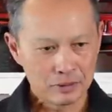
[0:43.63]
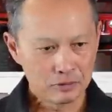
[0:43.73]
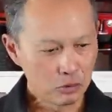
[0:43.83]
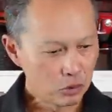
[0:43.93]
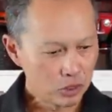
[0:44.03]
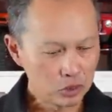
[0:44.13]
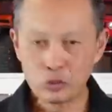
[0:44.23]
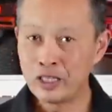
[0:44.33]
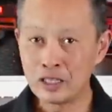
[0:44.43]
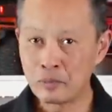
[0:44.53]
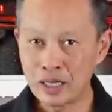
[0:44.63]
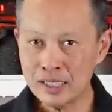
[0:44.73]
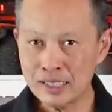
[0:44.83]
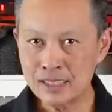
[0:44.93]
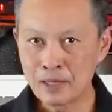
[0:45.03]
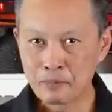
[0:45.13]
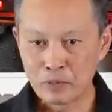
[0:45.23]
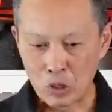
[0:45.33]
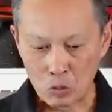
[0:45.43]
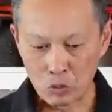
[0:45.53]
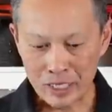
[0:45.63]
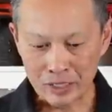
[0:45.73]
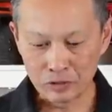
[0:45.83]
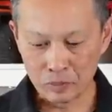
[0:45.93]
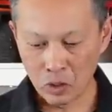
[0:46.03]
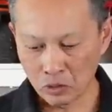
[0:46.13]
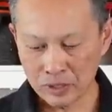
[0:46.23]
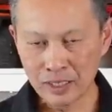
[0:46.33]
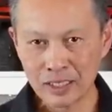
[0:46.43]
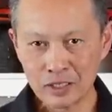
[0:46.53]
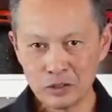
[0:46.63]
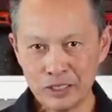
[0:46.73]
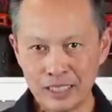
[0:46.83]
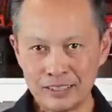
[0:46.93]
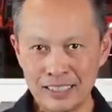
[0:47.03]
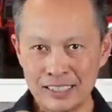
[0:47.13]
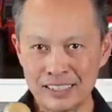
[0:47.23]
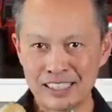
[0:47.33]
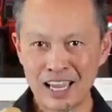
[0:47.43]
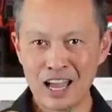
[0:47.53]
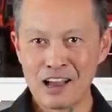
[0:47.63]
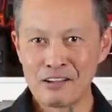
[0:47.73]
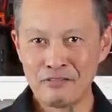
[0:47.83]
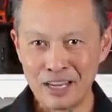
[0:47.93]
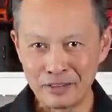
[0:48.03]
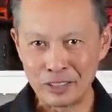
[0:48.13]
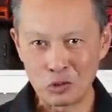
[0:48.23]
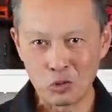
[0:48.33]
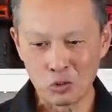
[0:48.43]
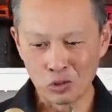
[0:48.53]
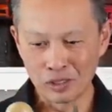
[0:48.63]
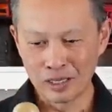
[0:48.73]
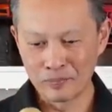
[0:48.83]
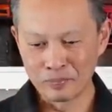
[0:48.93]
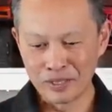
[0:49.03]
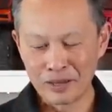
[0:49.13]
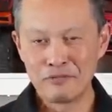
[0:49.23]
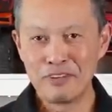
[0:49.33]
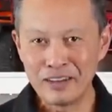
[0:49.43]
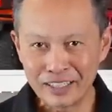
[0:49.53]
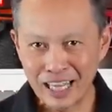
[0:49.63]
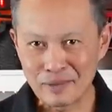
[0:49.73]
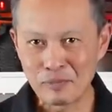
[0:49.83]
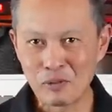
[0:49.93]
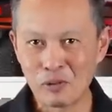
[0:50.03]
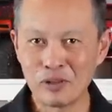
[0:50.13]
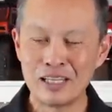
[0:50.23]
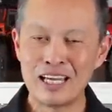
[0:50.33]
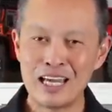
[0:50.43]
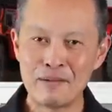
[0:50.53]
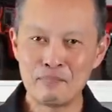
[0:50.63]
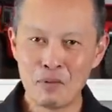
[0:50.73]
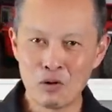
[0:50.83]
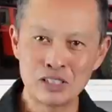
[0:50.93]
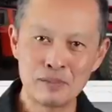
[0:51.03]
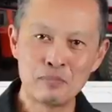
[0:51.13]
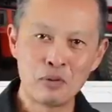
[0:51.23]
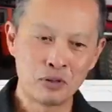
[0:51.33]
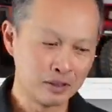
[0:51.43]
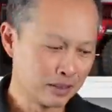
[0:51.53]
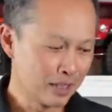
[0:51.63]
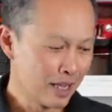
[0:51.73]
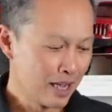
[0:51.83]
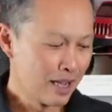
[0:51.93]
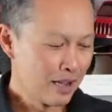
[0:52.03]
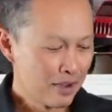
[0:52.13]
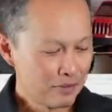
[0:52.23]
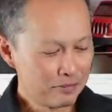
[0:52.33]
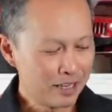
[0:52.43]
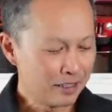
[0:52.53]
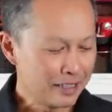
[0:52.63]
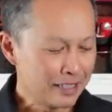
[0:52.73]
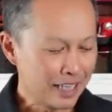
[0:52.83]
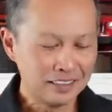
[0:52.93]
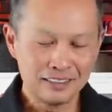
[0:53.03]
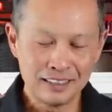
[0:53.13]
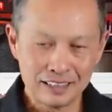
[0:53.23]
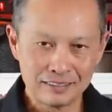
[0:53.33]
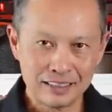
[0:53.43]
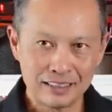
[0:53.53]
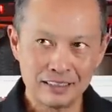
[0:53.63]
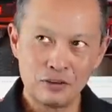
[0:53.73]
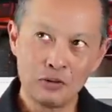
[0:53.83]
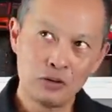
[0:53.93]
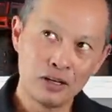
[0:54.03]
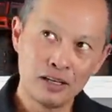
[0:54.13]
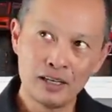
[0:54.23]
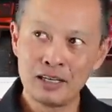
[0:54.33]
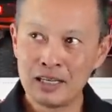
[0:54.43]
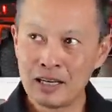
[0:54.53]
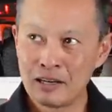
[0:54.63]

For $300 with remote, you get this very cool, very capable, and most important, very endearing or